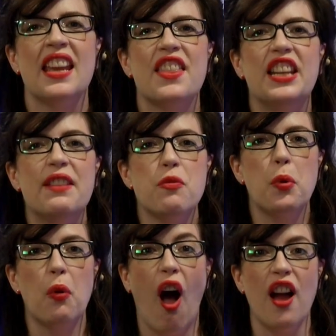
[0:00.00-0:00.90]
The
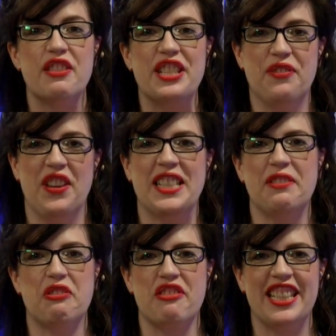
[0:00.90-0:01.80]
Liverpool Irish
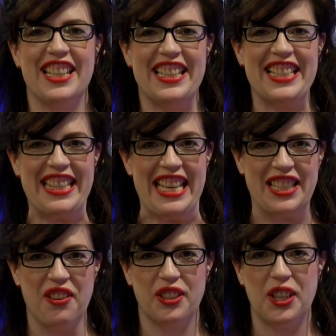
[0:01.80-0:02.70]
Festival returns
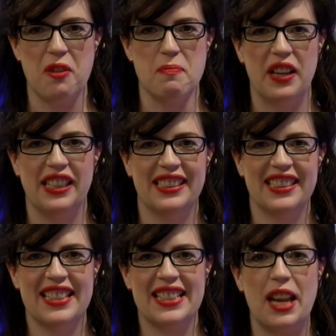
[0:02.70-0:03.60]
this October,
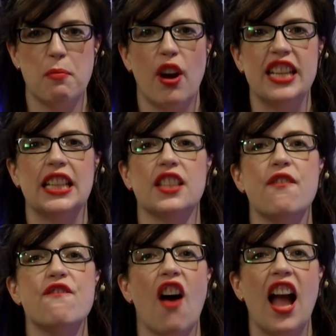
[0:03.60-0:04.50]
celebrating the
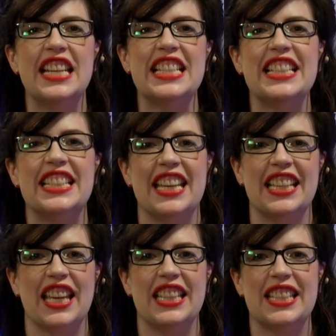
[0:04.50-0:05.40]
finest in
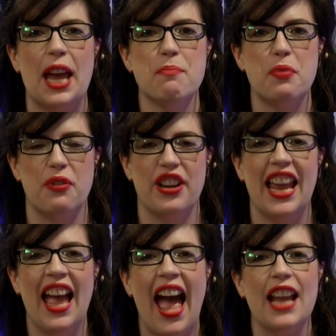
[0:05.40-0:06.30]
contemporary
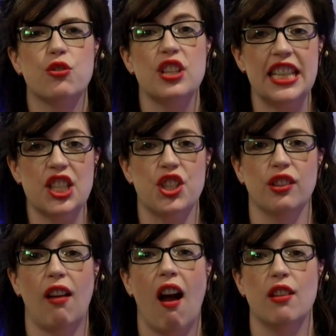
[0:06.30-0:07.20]
and
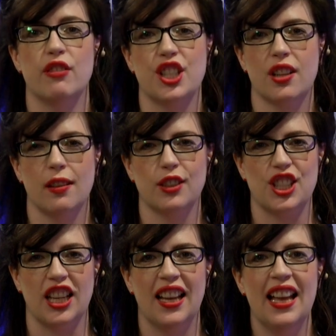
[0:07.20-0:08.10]
traditional Irish
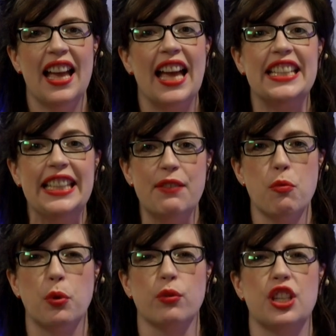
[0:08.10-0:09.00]
culture and
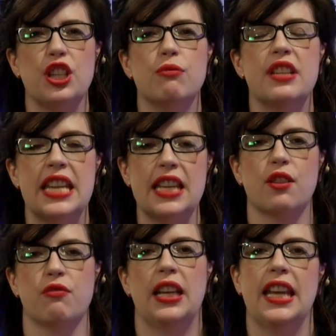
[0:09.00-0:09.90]
Liverpool's unique
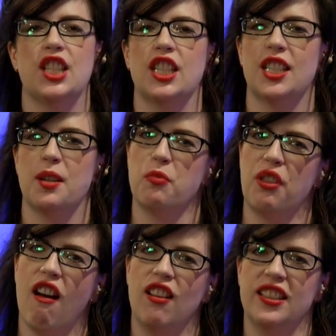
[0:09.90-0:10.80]
relationship with
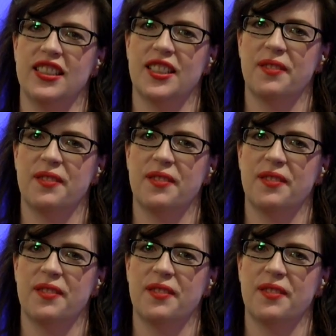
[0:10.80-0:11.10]
Ireland.